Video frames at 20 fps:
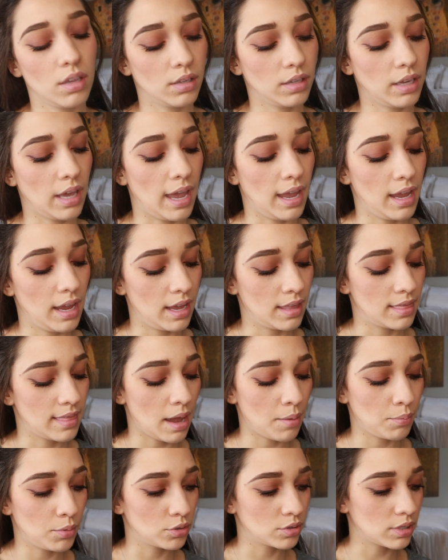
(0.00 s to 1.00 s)
Okay, and
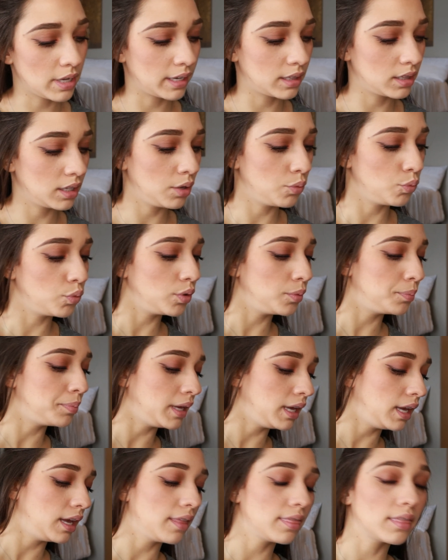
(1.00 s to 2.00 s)
that most likely will
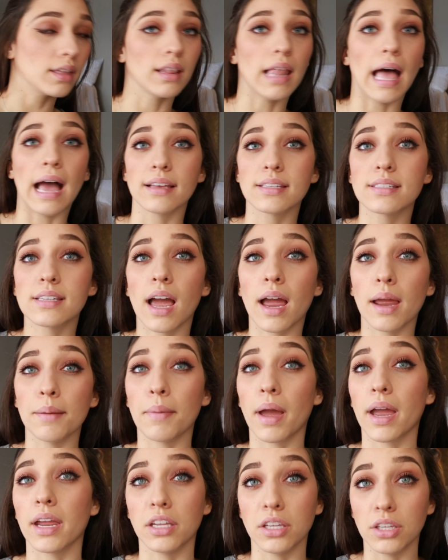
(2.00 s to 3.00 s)
be the last
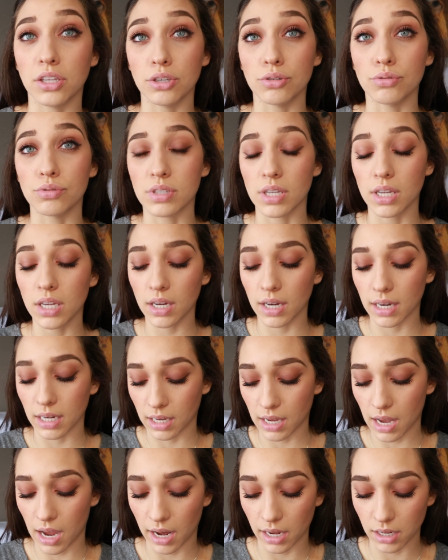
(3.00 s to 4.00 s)
time I use it.
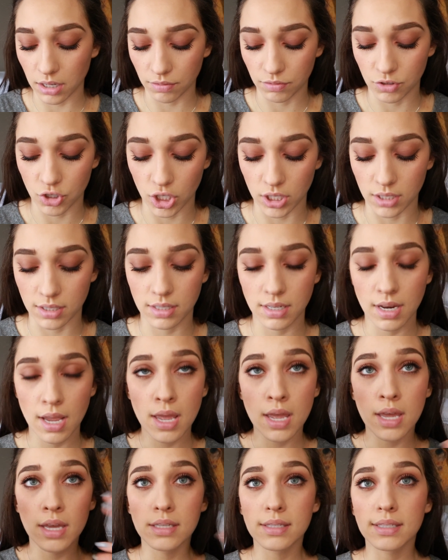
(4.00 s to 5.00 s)
It kind of just
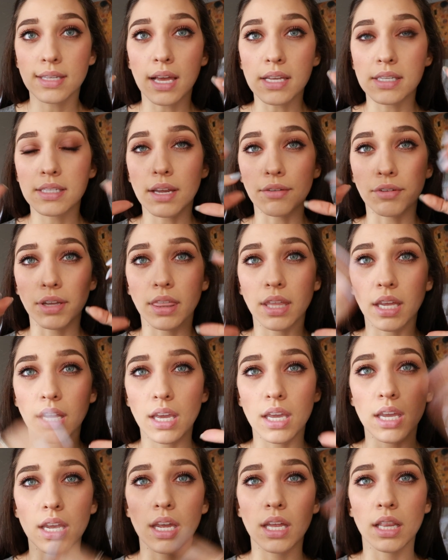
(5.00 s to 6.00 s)
sets
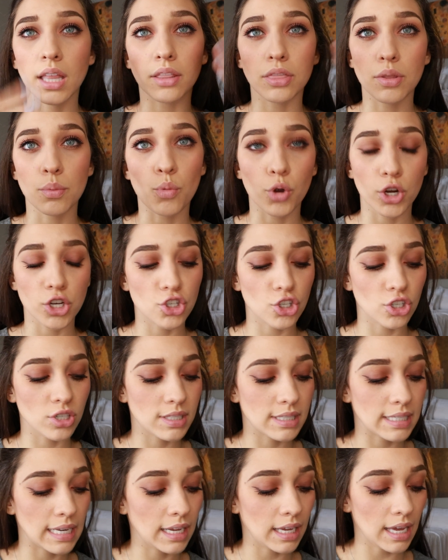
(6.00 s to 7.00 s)
everything in, let the moisture
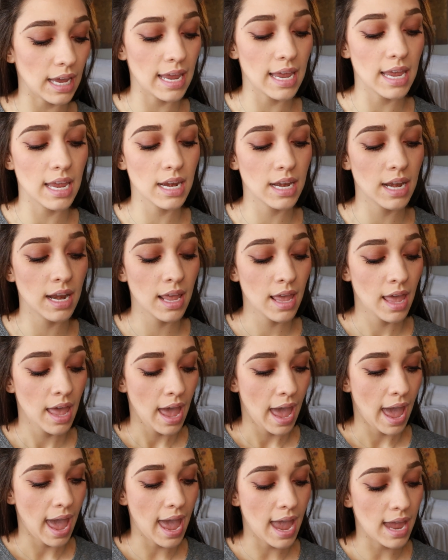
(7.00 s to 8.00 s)
sink in,
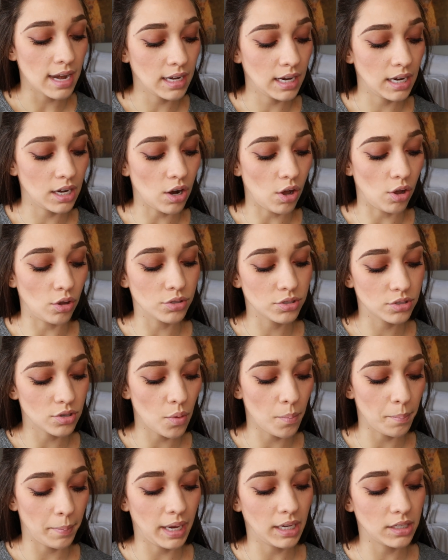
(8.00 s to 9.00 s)
and it
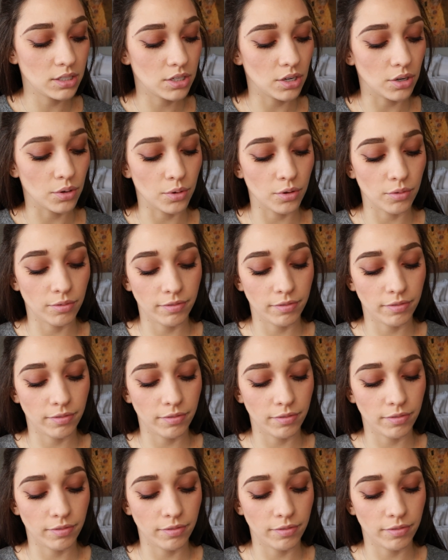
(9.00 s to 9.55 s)
also makes your